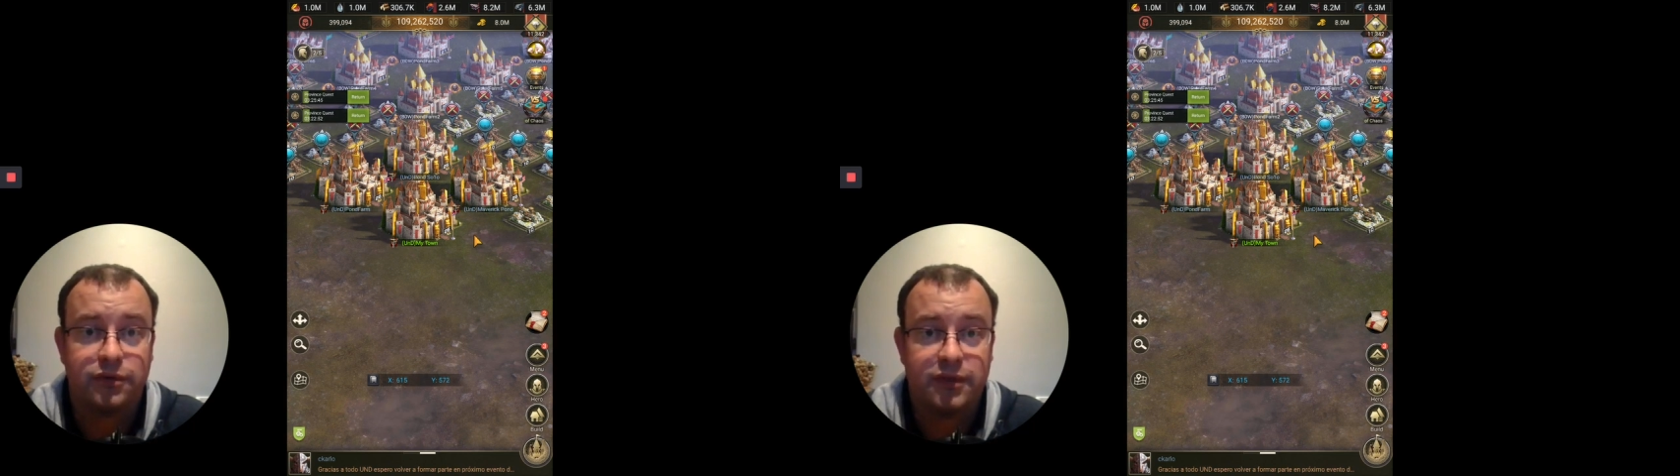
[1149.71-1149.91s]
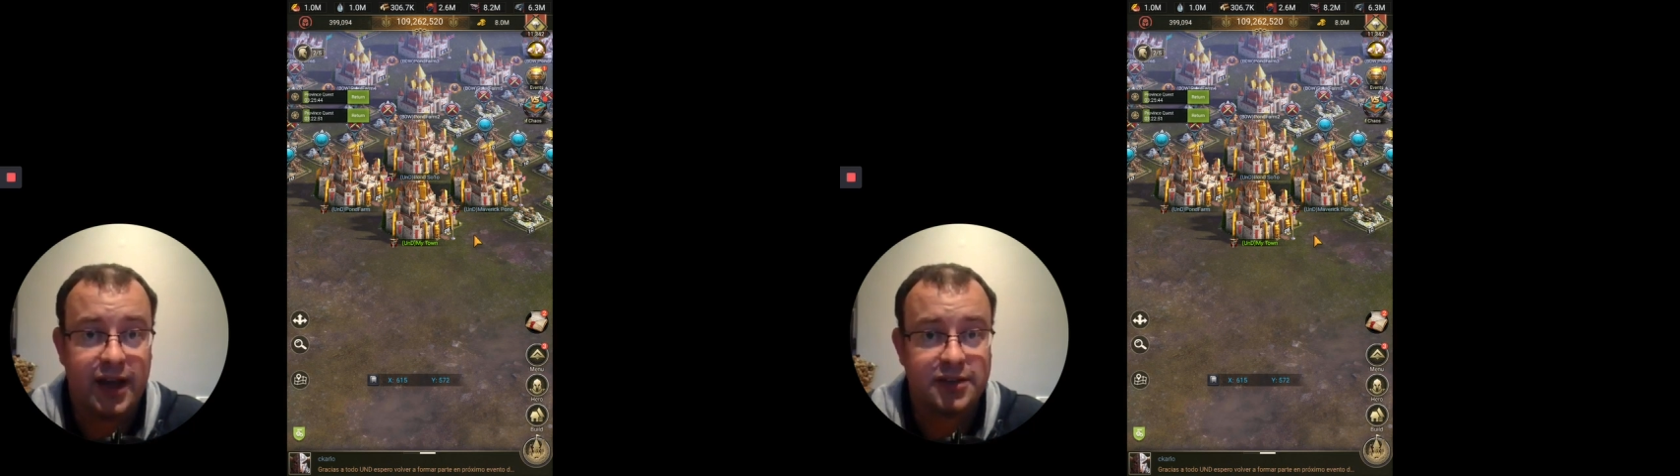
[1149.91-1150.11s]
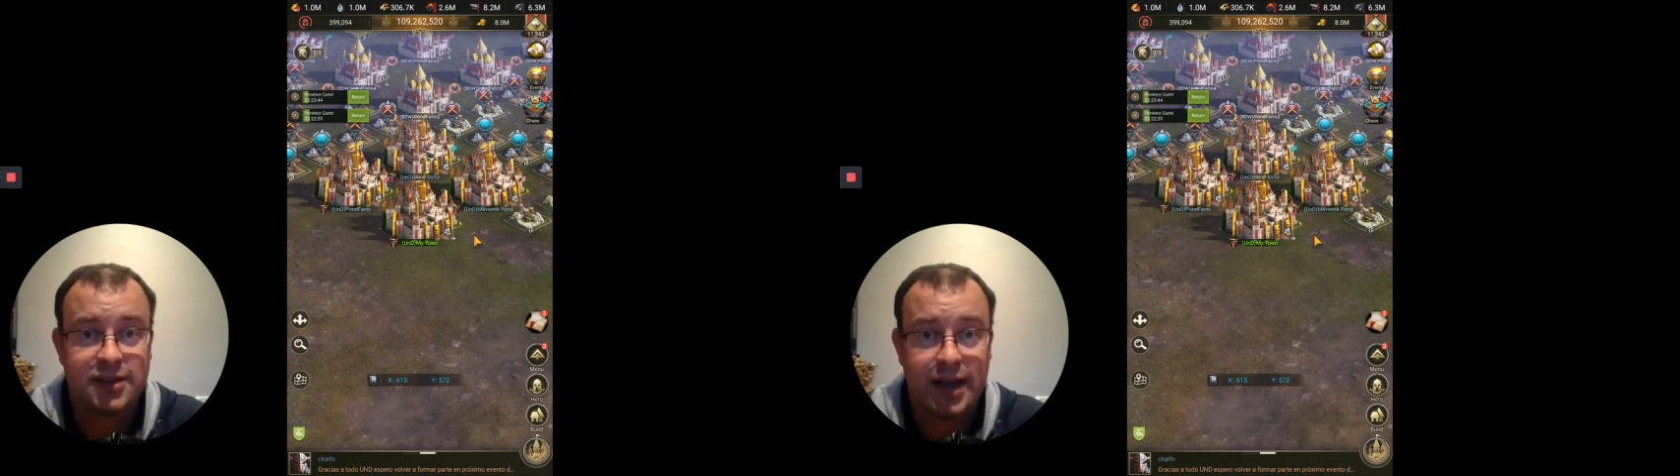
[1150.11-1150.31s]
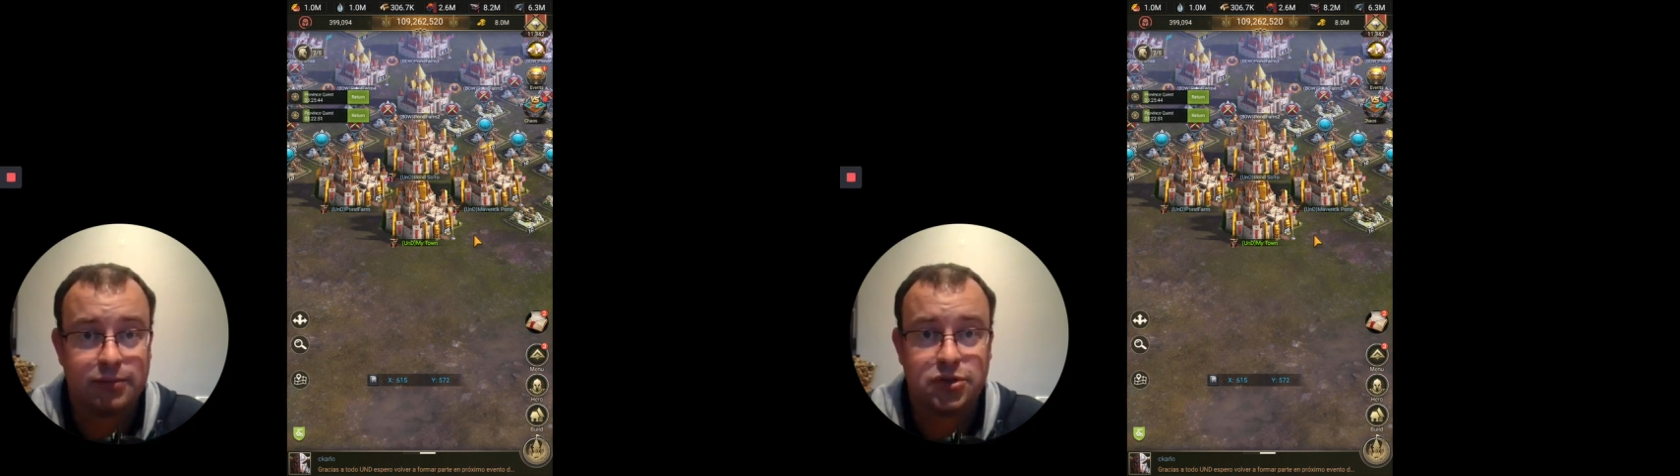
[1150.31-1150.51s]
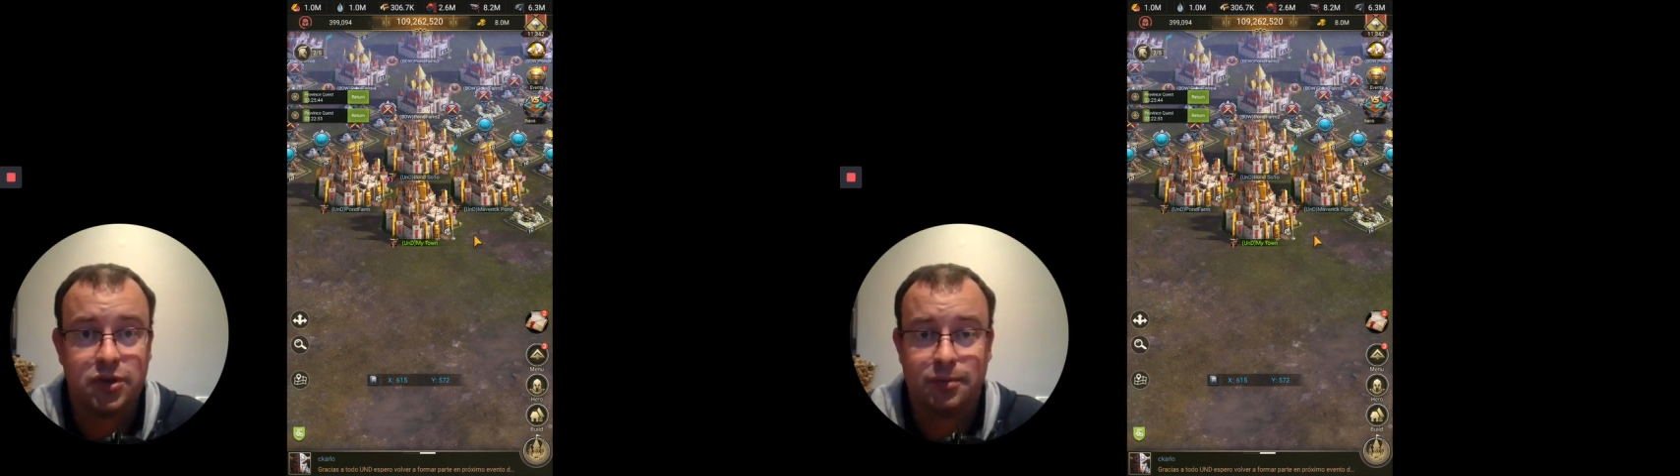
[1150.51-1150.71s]
That is
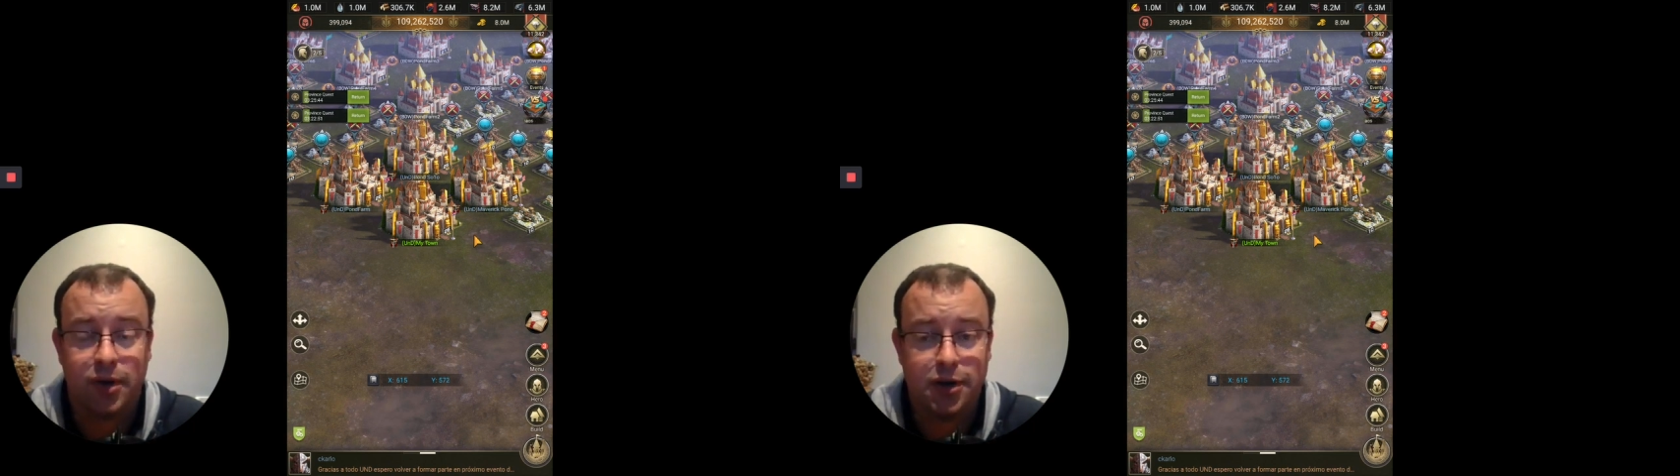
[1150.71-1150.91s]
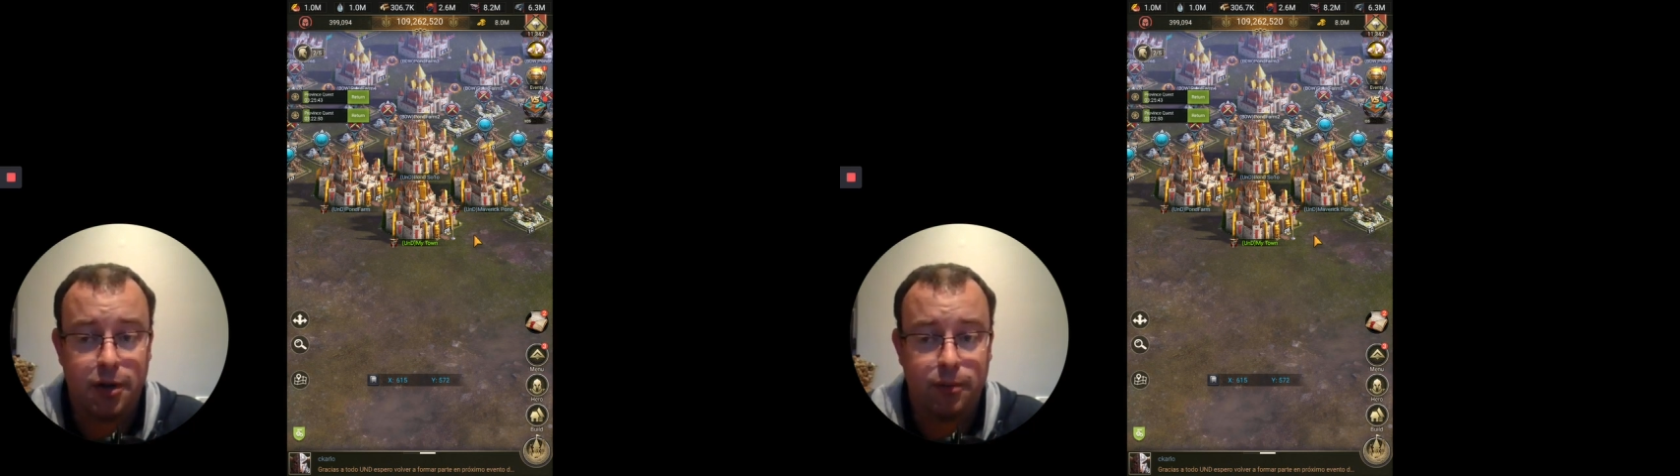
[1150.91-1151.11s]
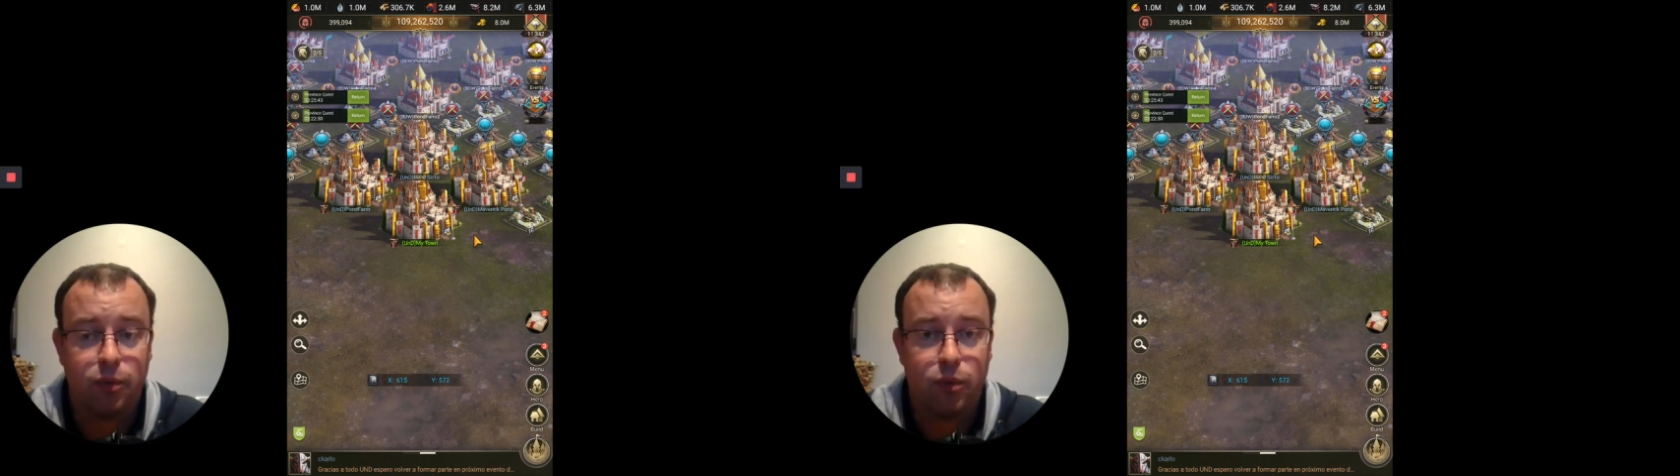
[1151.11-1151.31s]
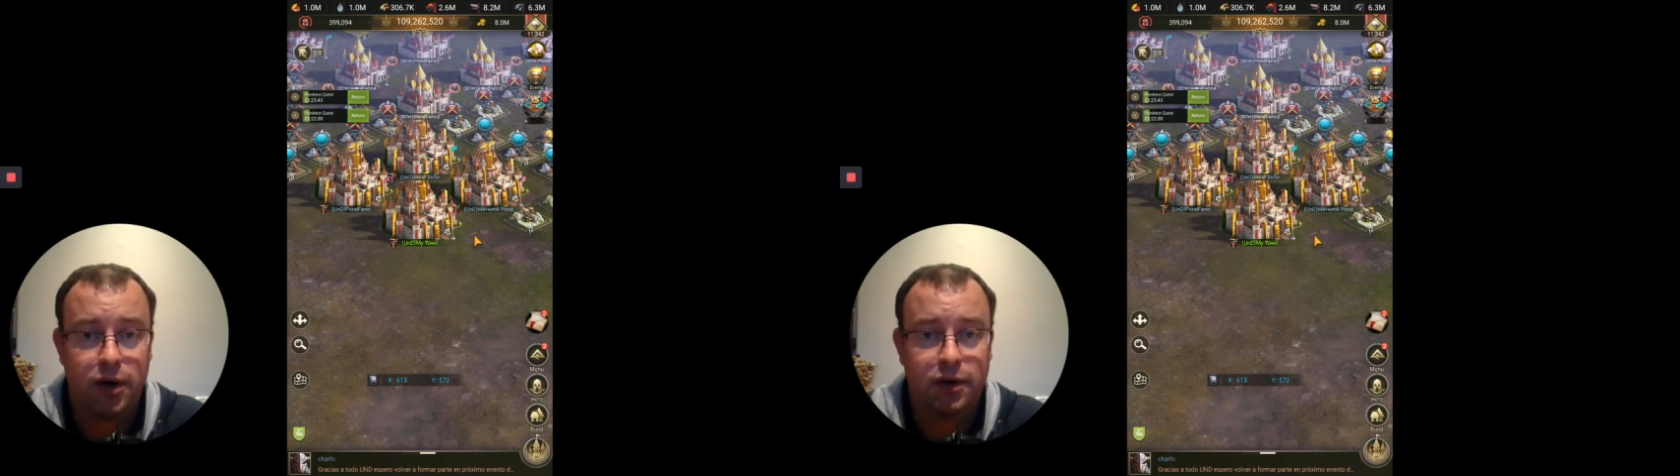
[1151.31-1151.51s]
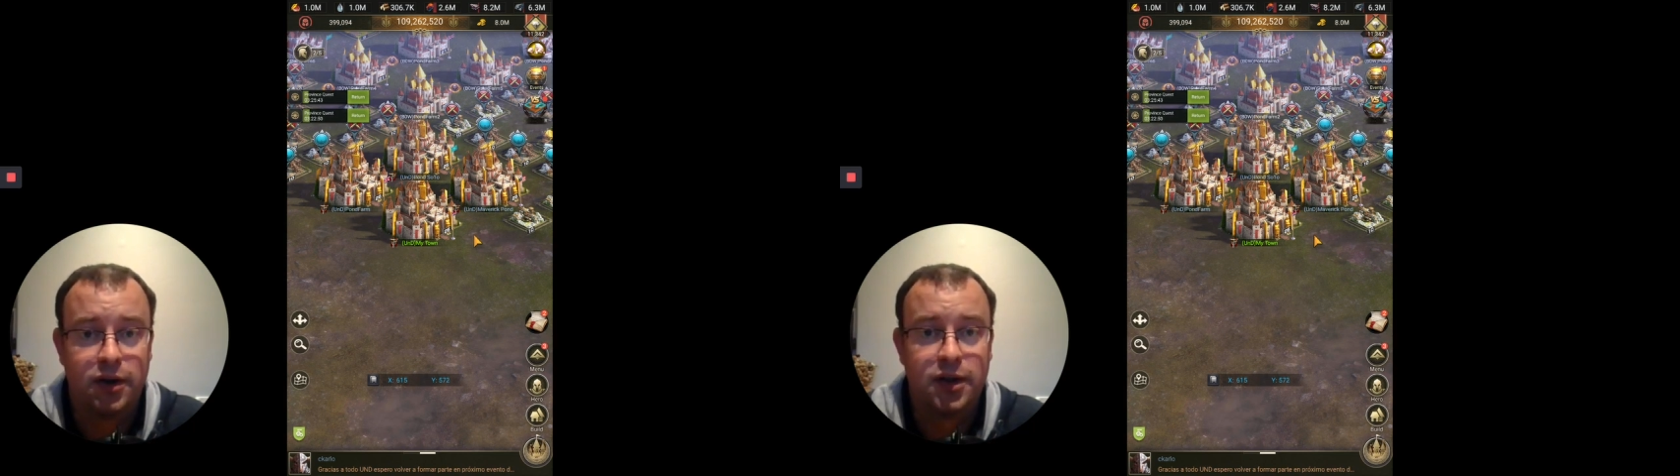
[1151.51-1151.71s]
absolutely my number one